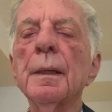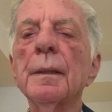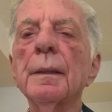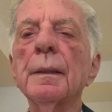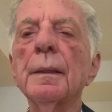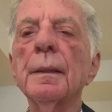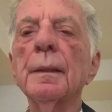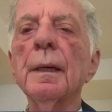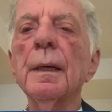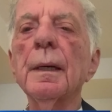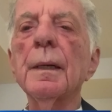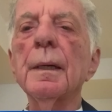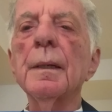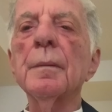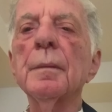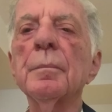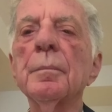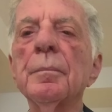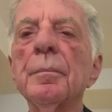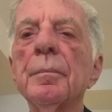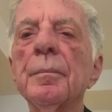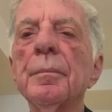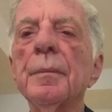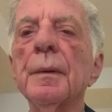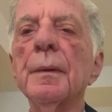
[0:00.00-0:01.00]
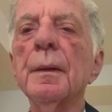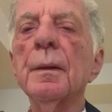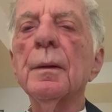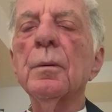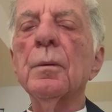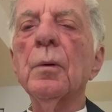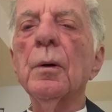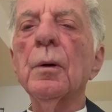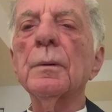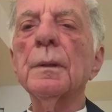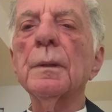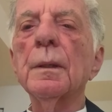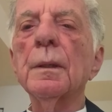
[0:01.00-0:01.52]
at the time
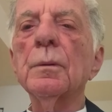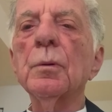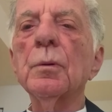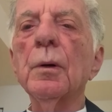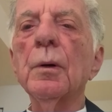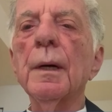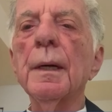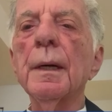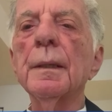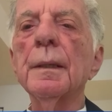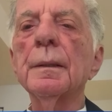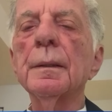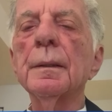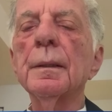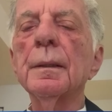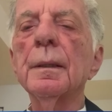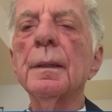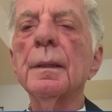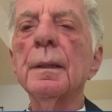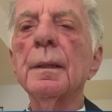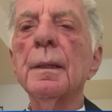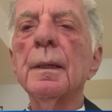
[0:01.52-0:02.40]
wanted to end